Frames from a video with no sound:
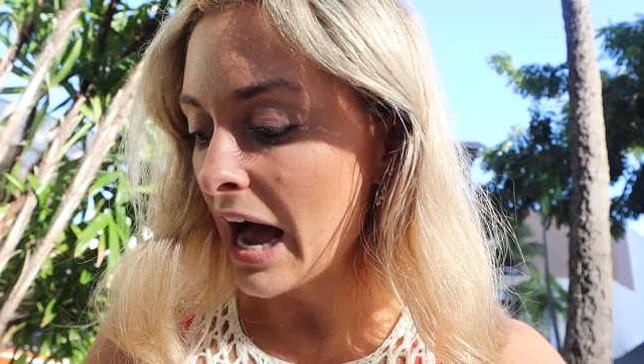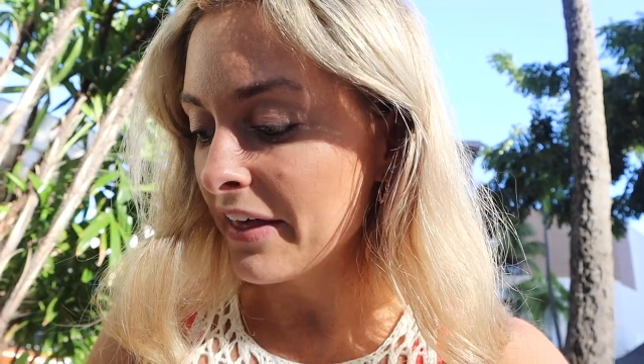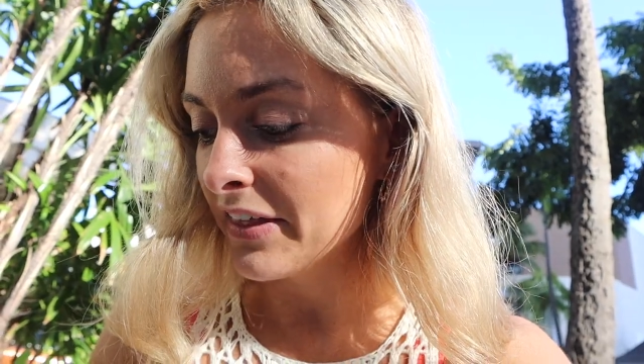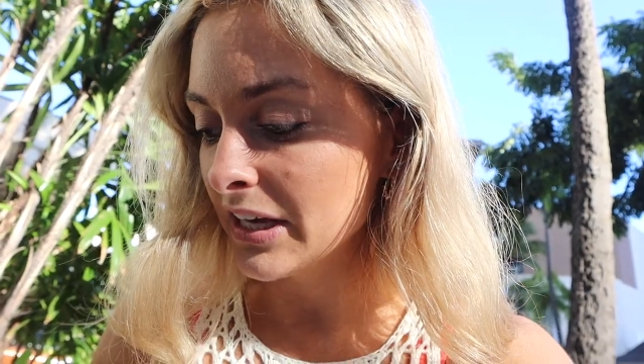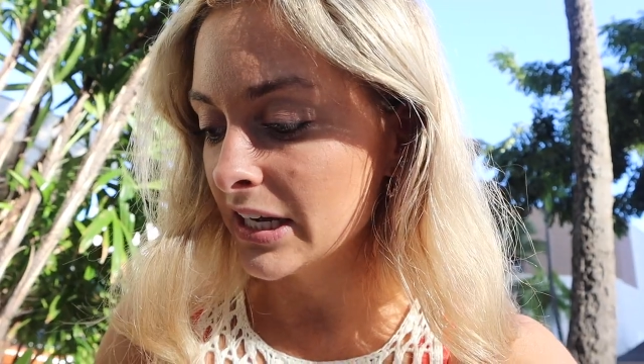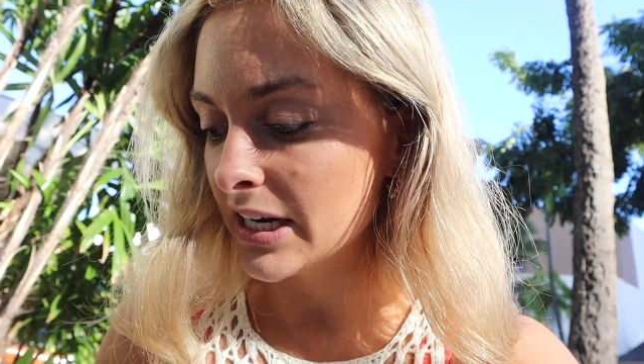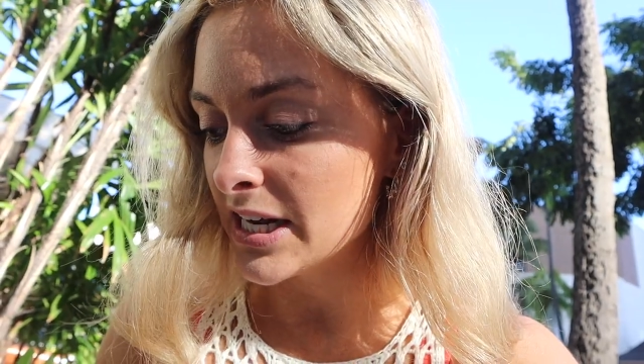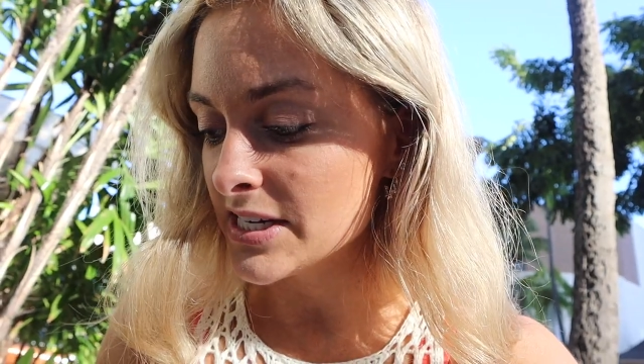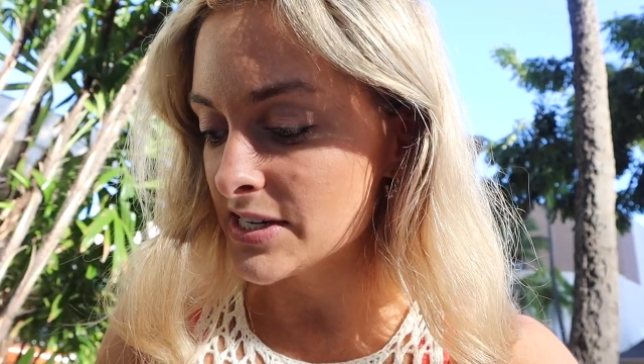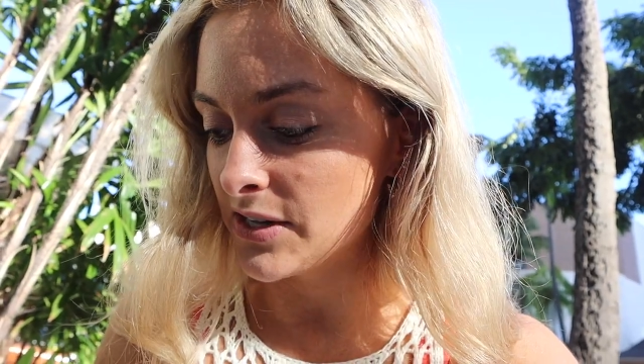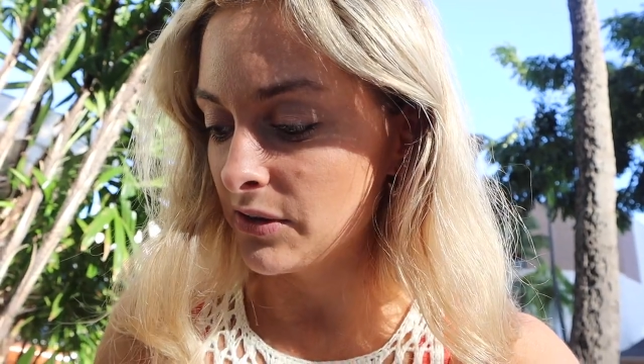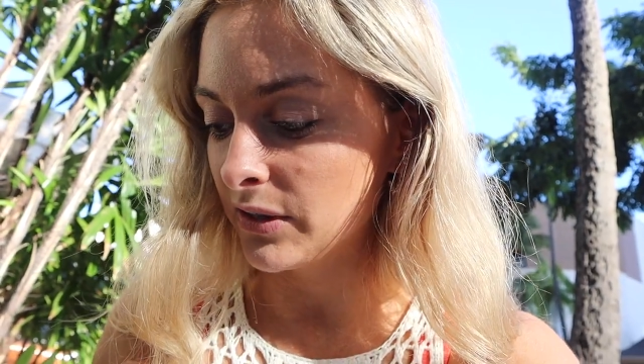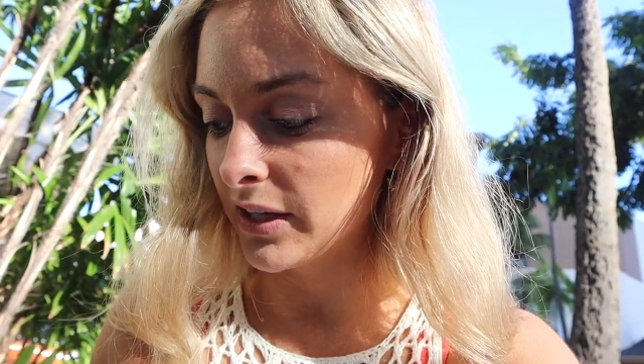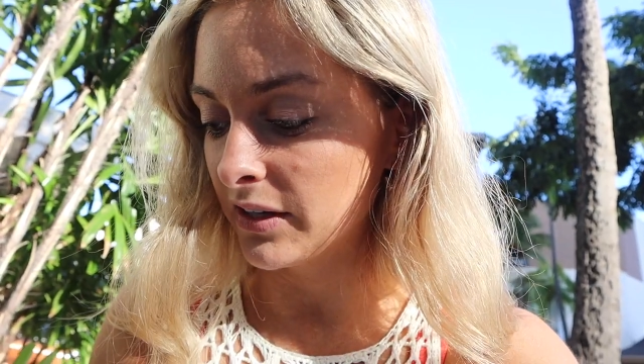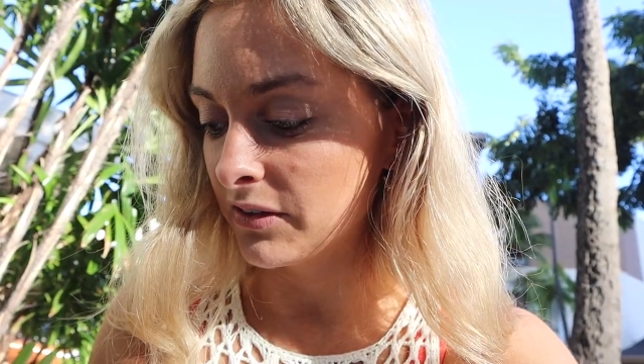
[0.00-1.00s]
think it is
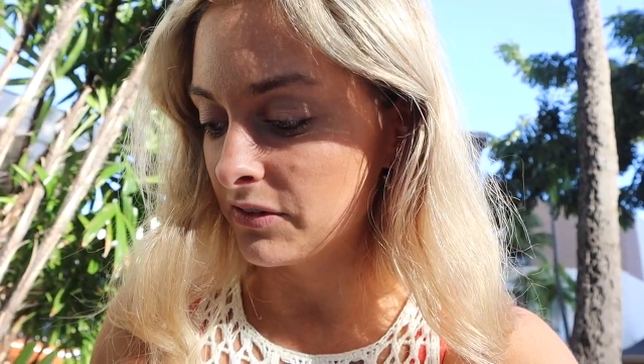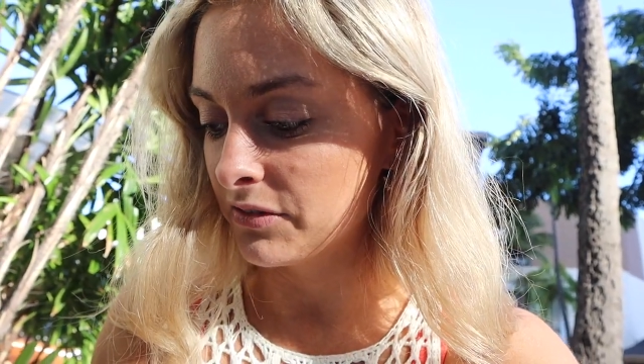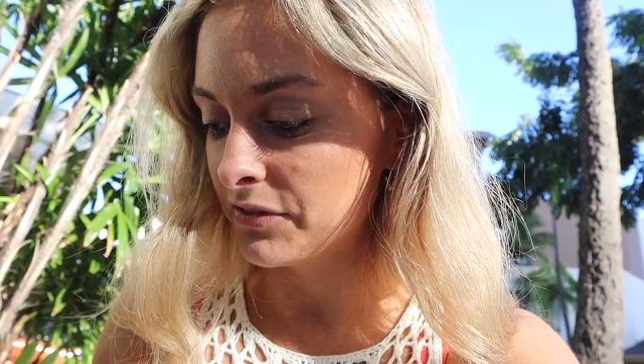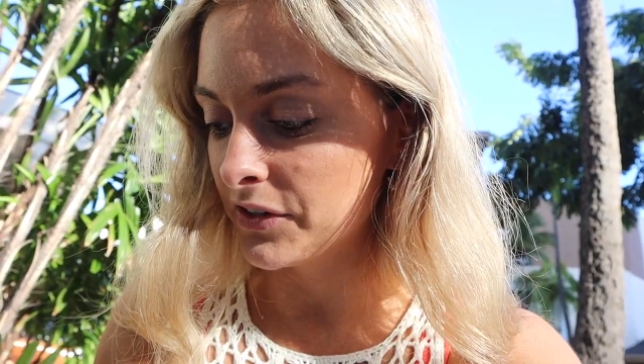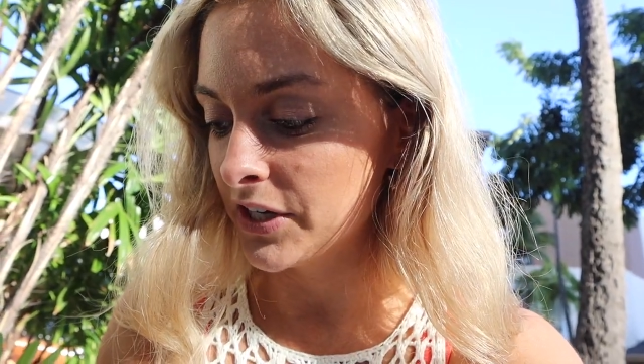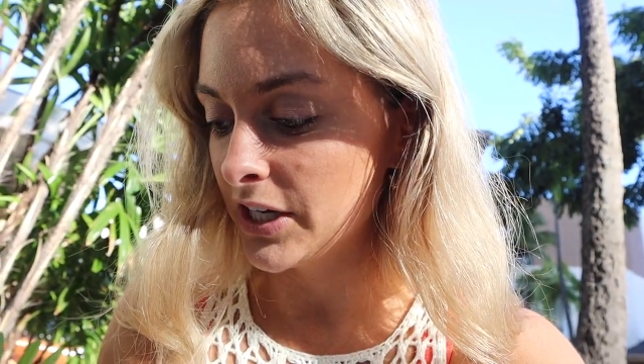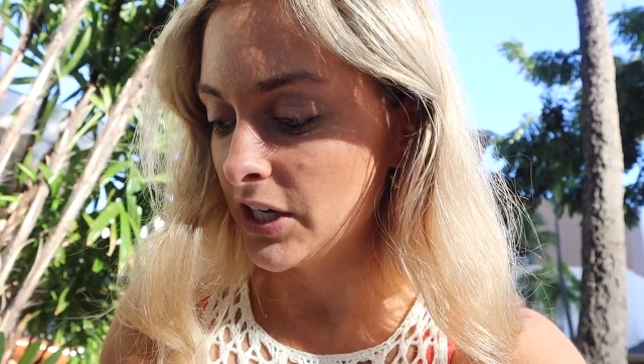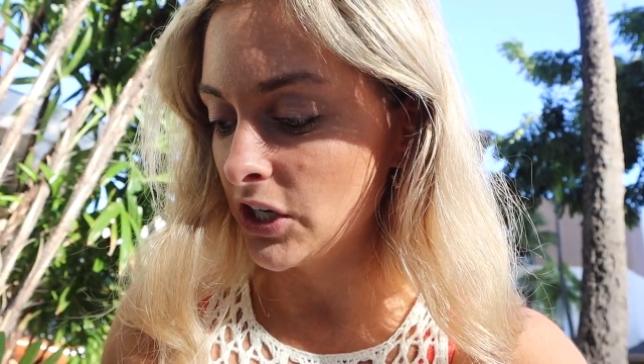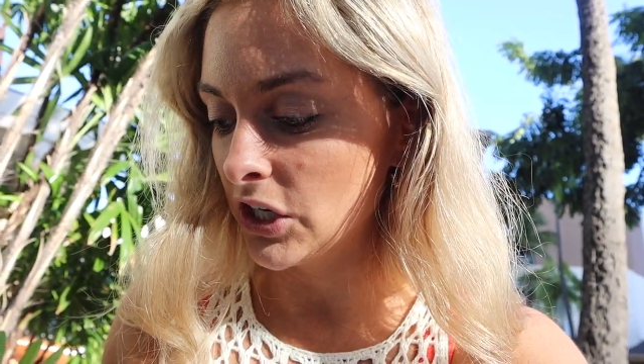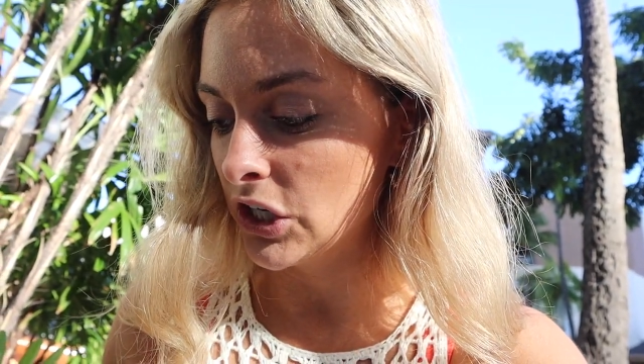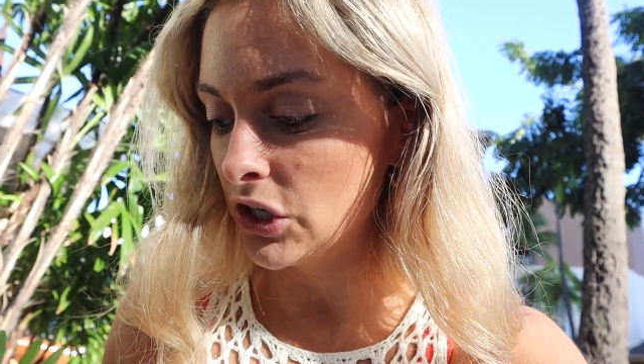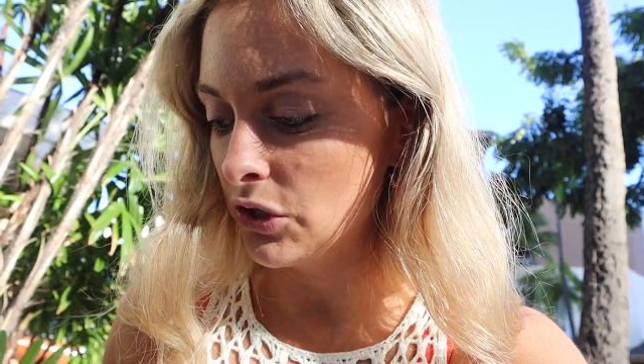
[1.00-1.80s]
though. Like they're freaking